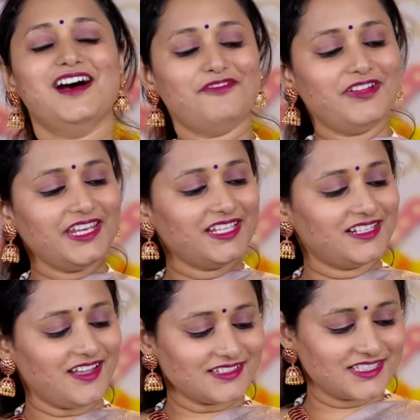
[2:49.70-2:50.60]
A very
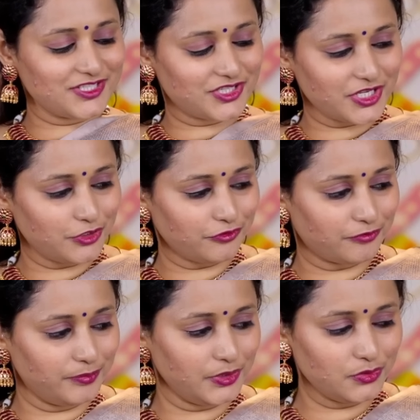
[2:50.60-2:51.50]
classy shade of
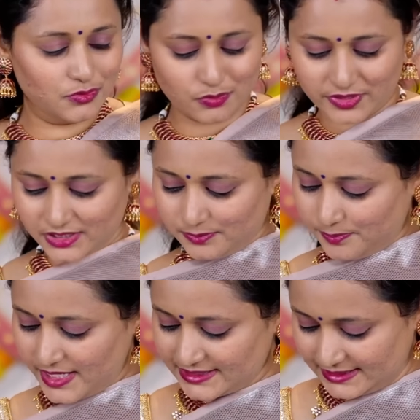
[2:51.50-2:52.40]
blue with
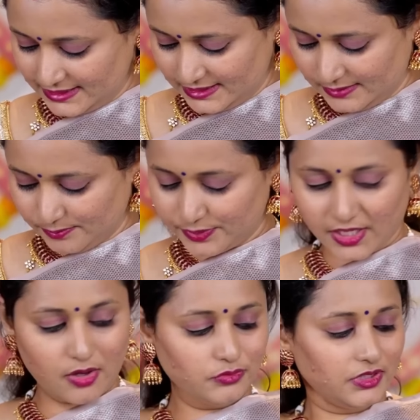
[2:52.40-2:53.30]
pastel
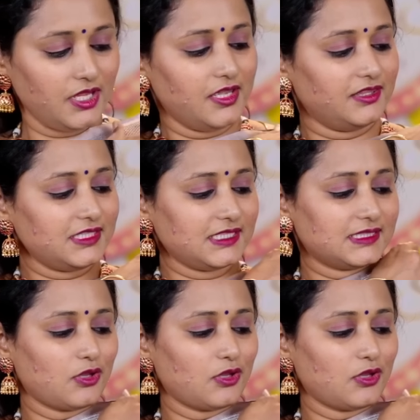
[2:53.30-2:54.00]
brown. This has